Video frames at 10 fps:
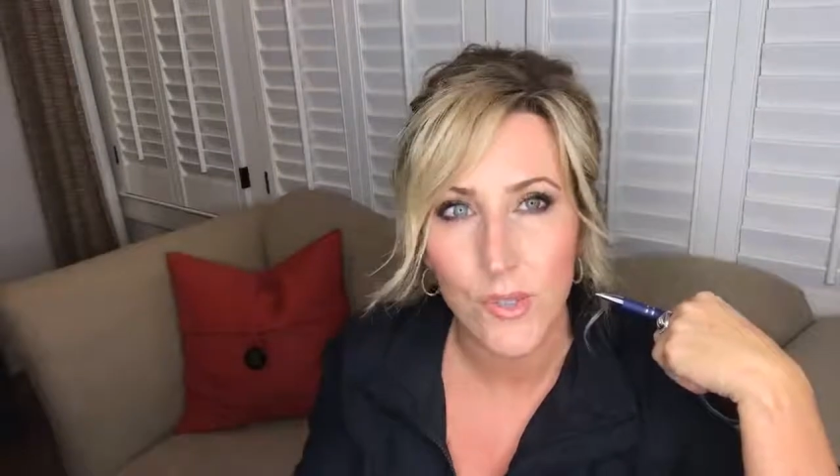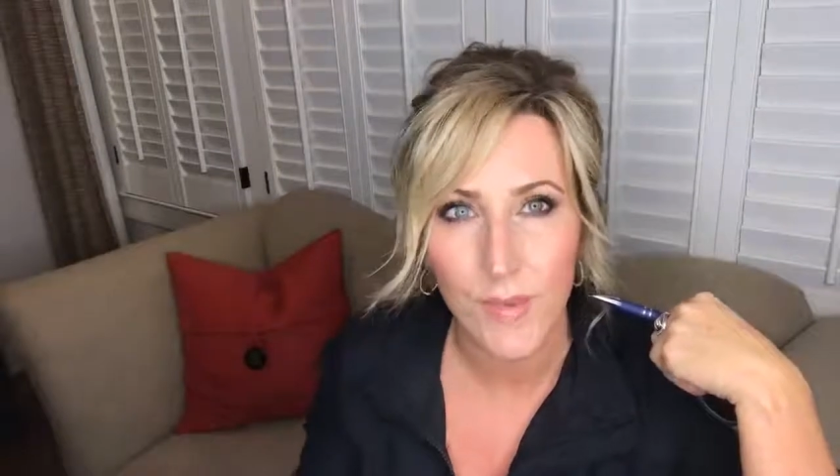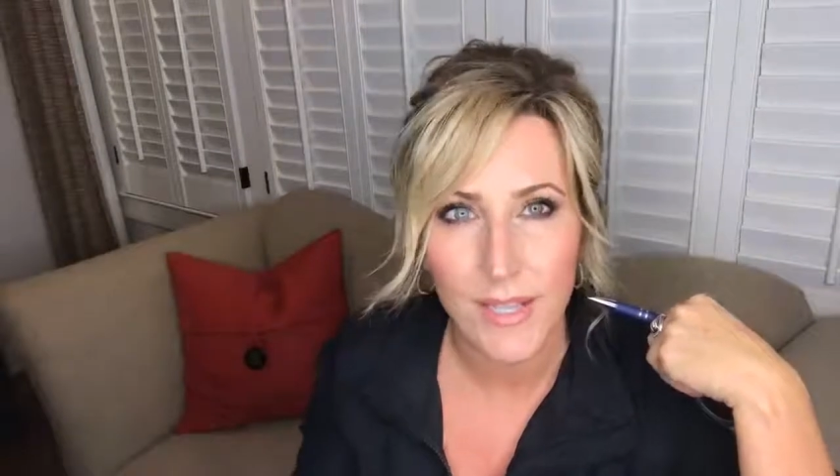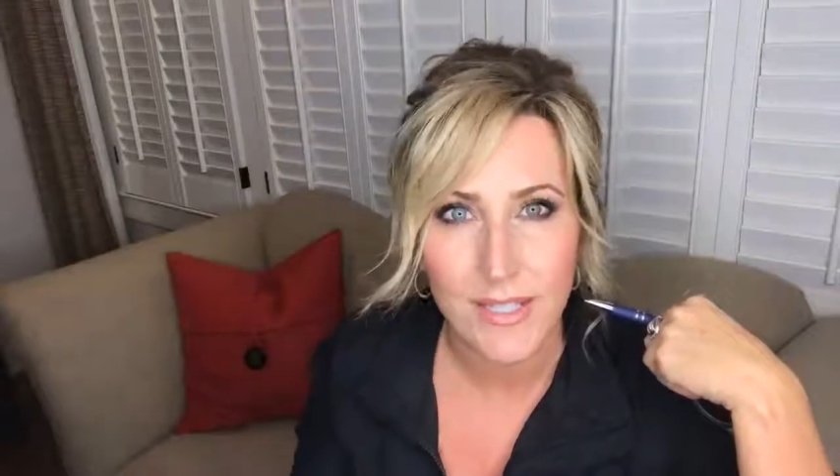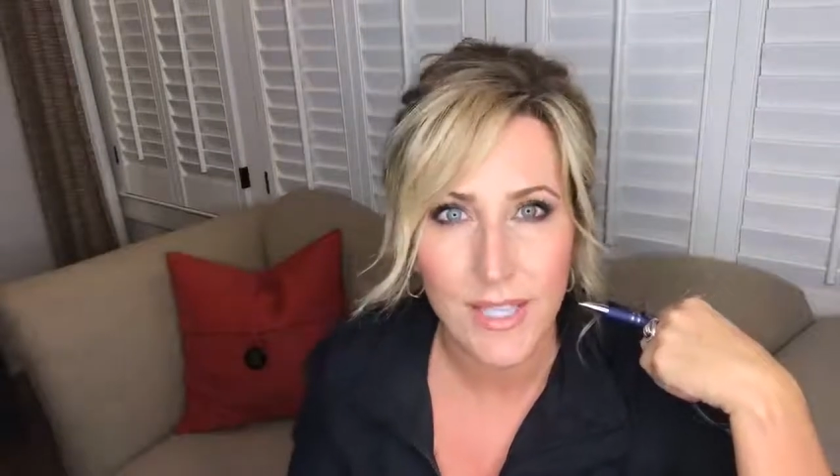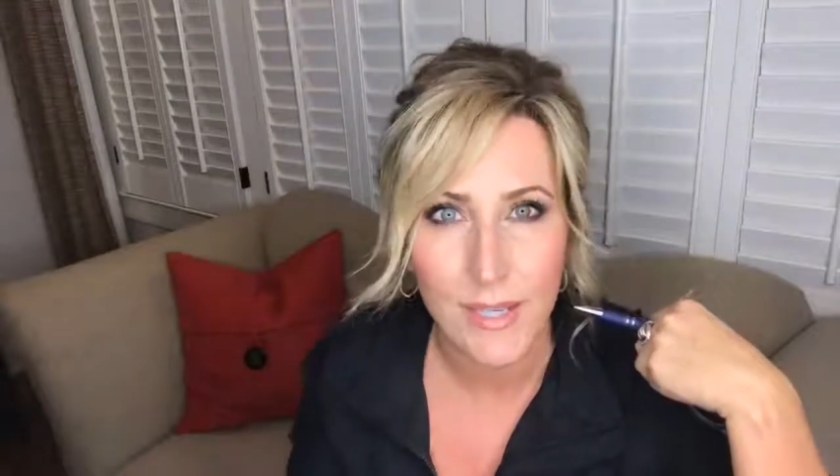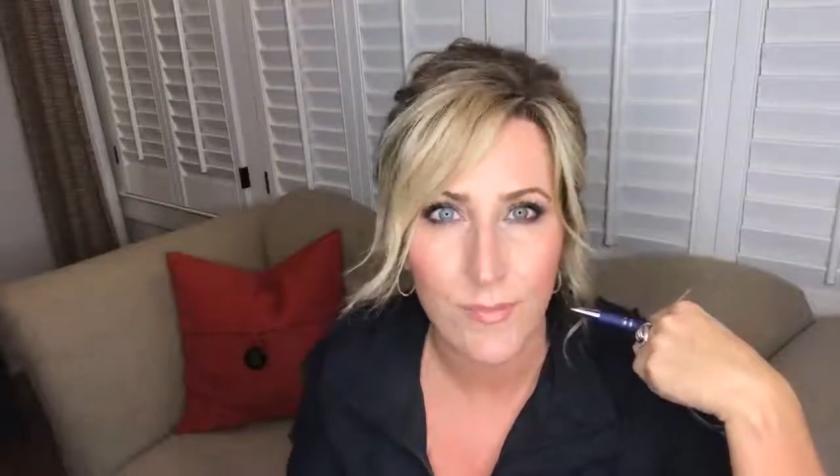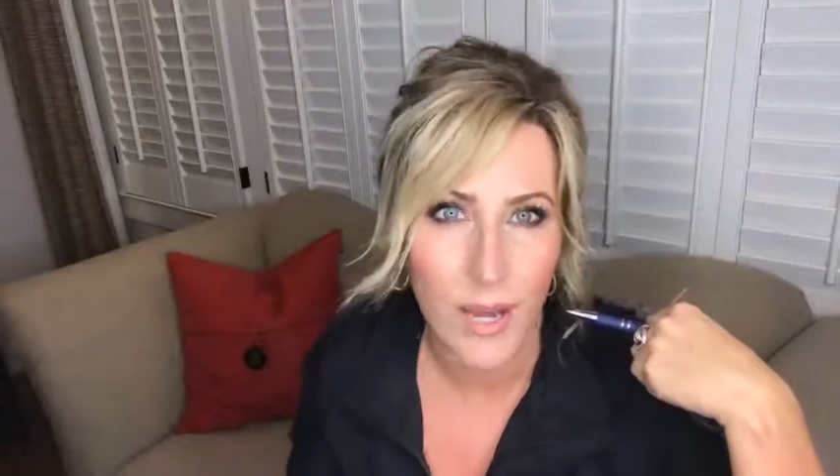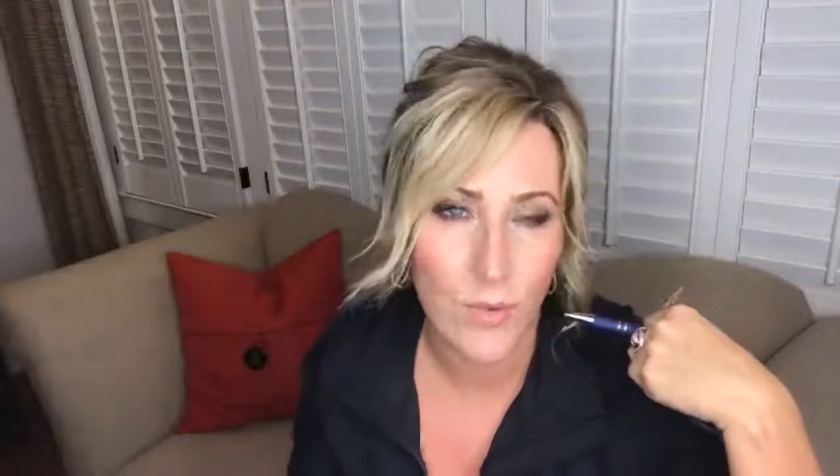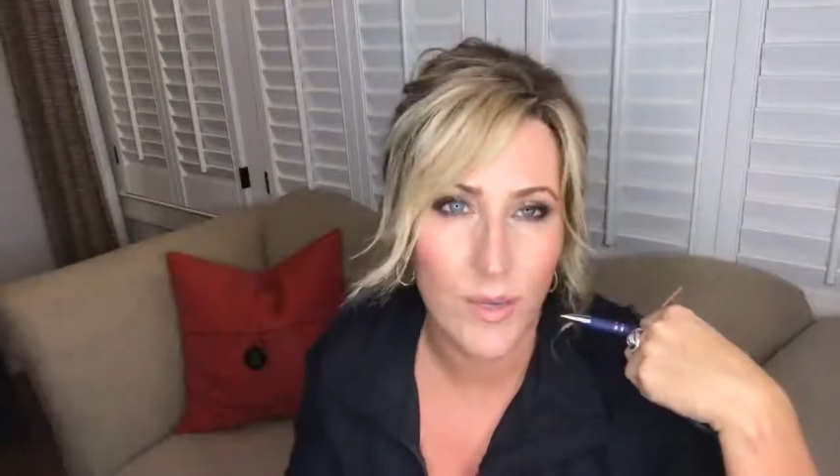you might see
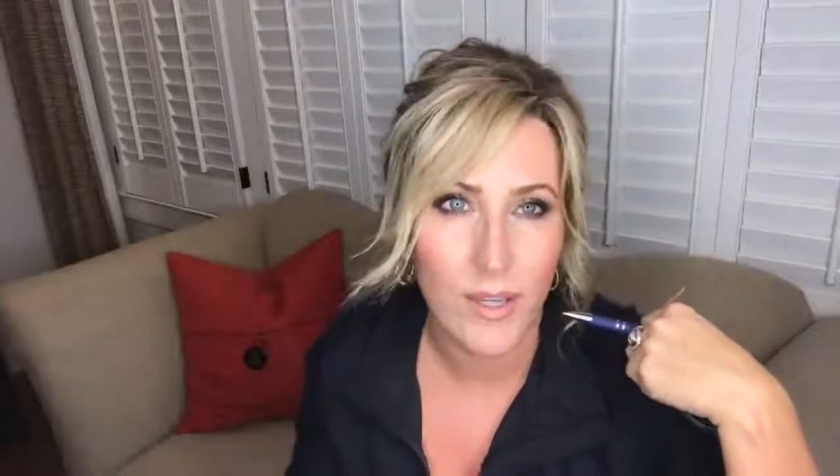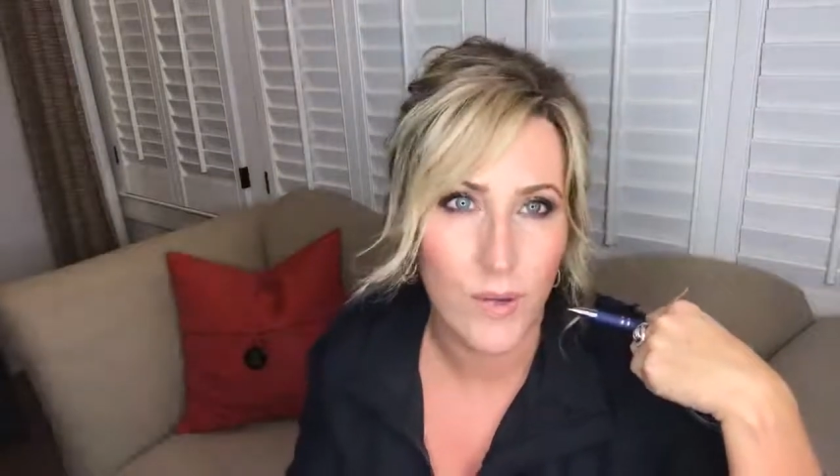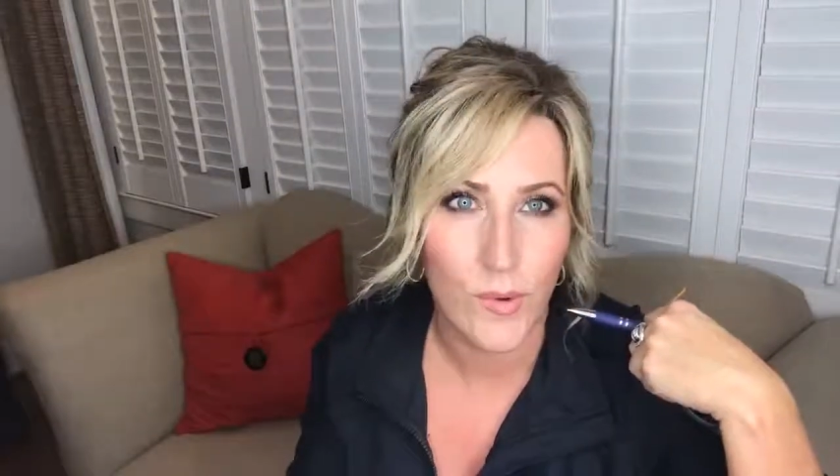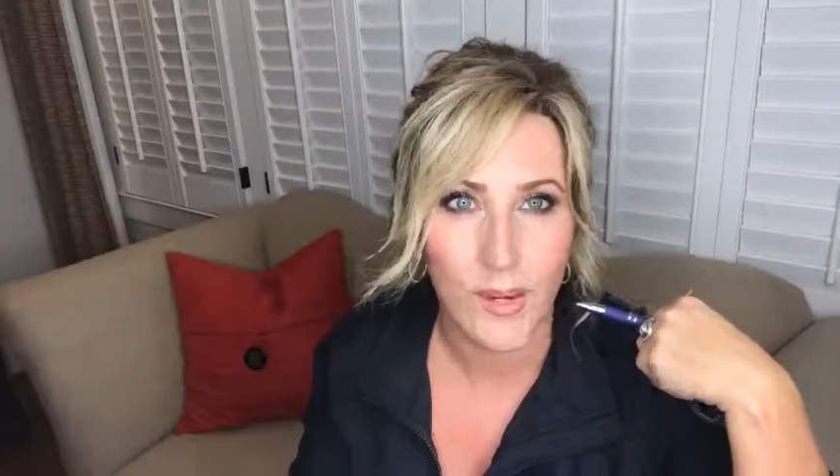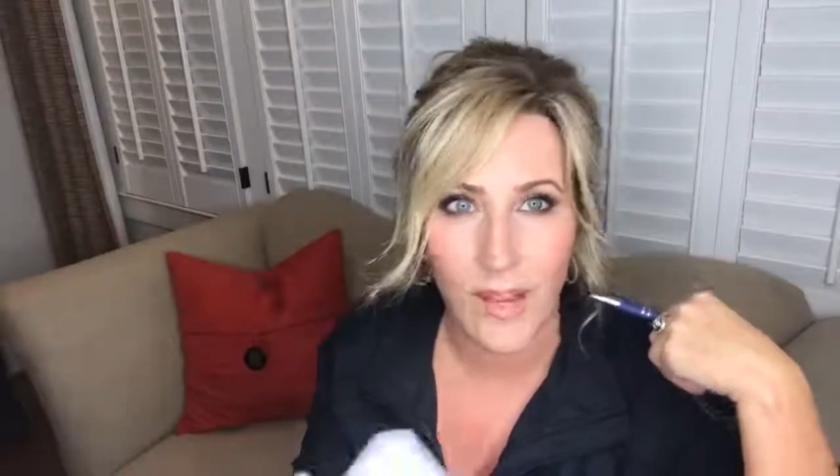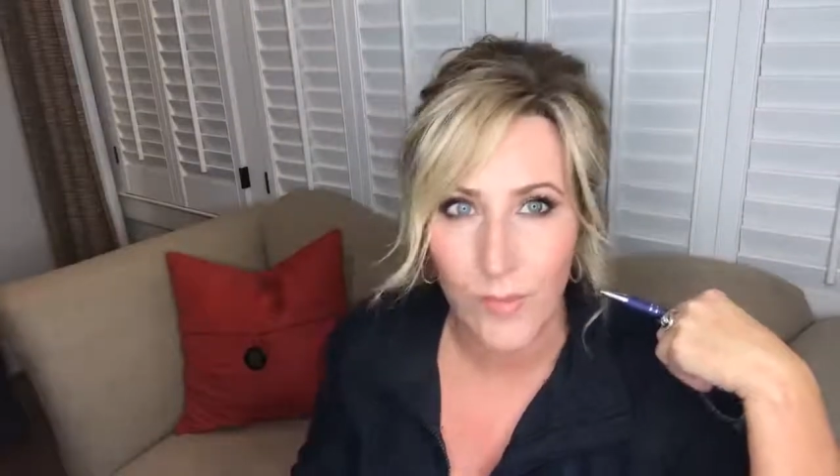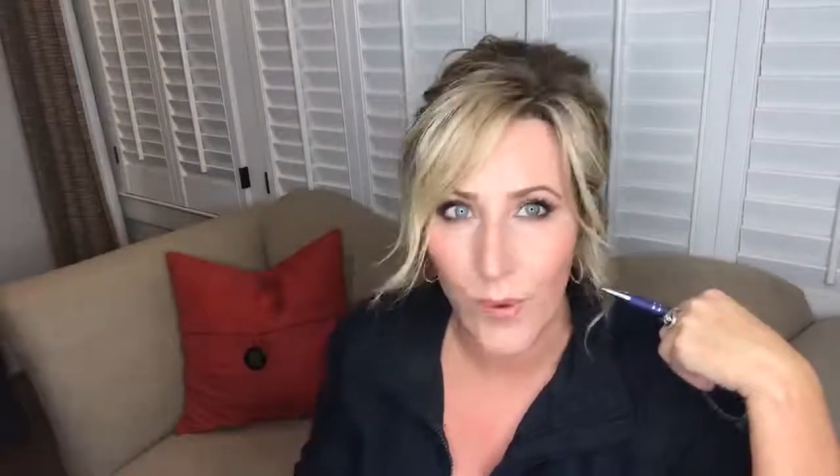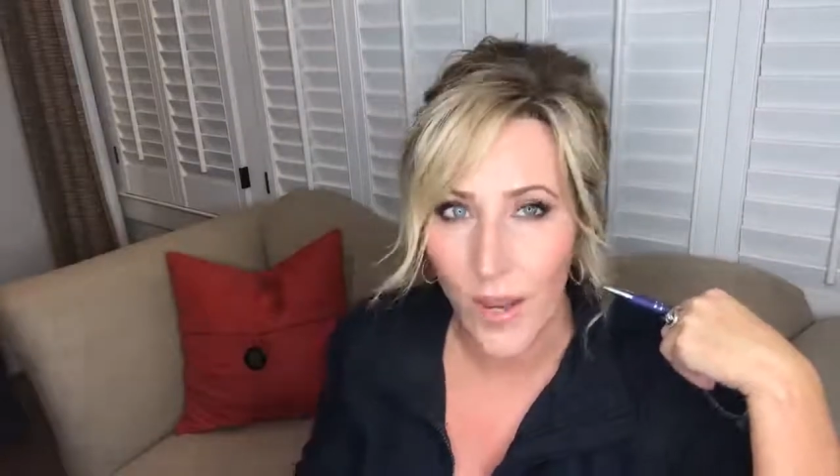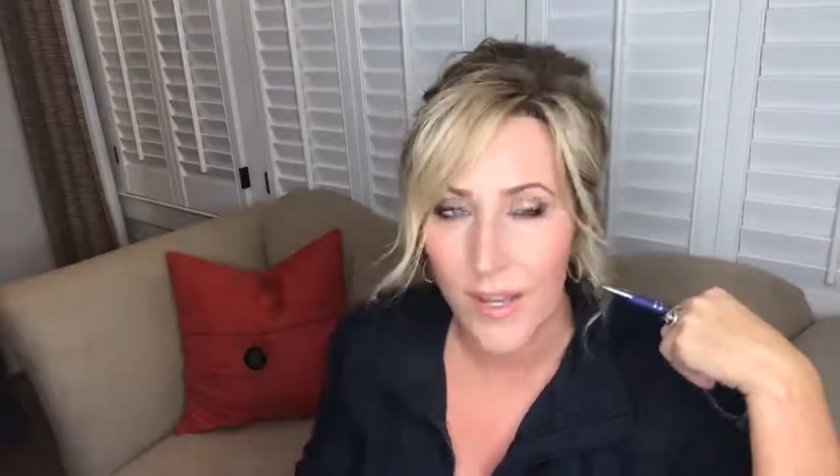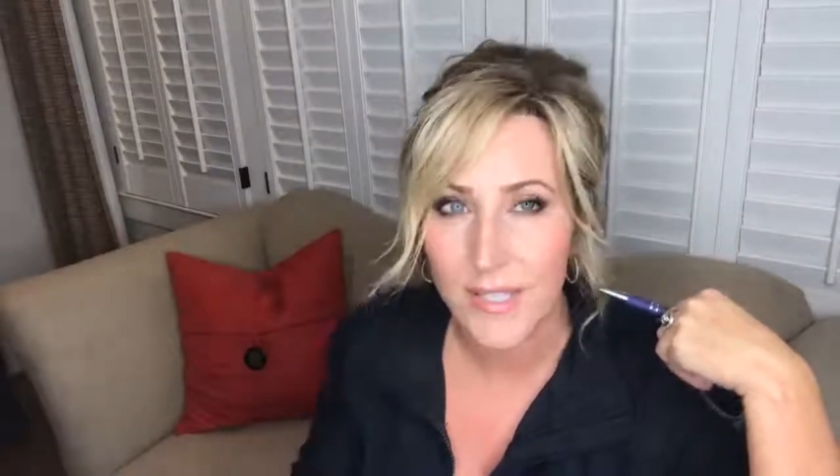buy one, get one half
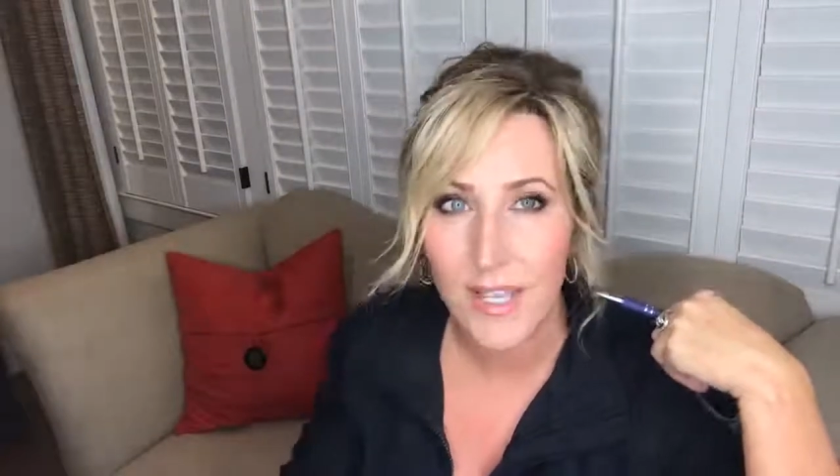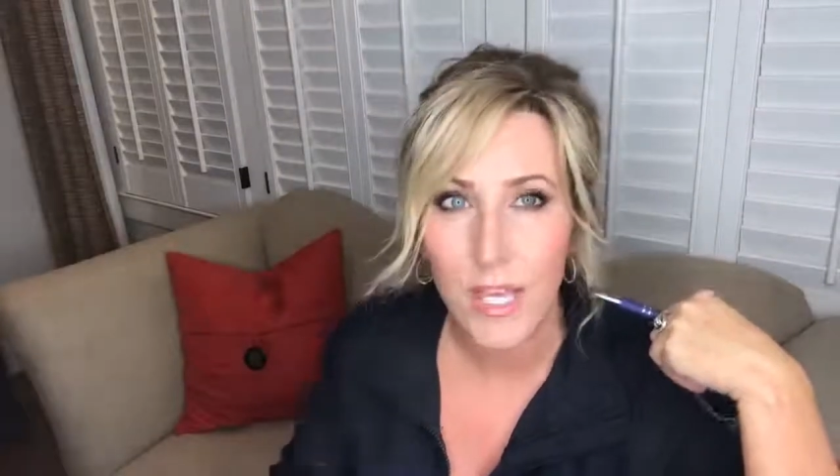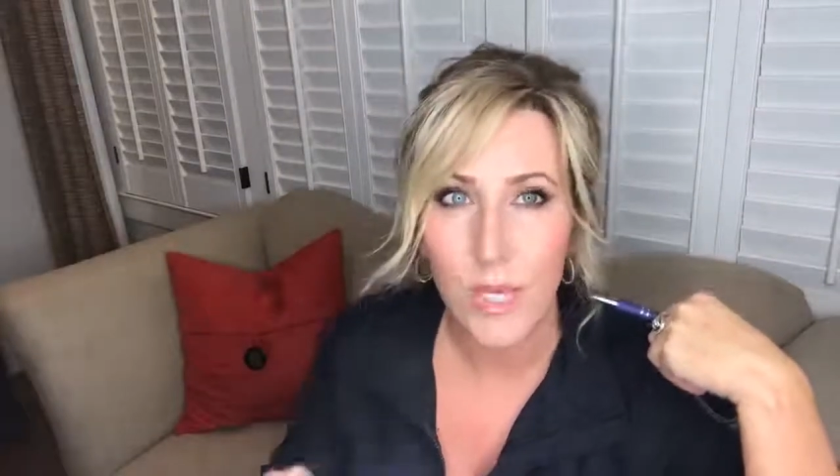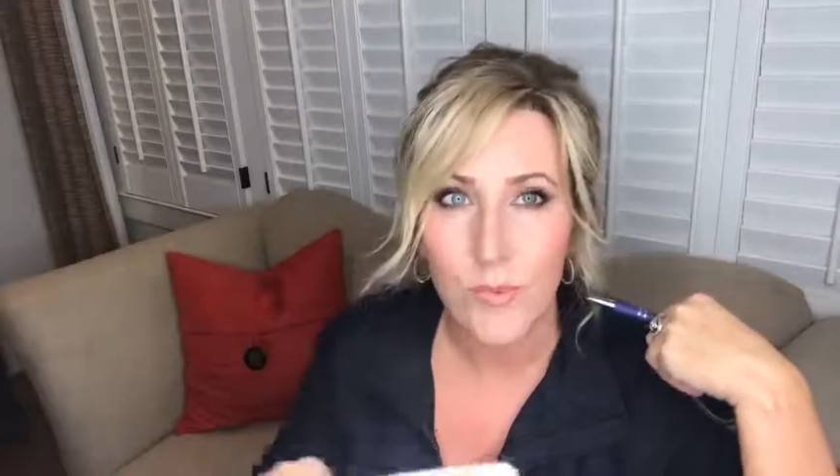price,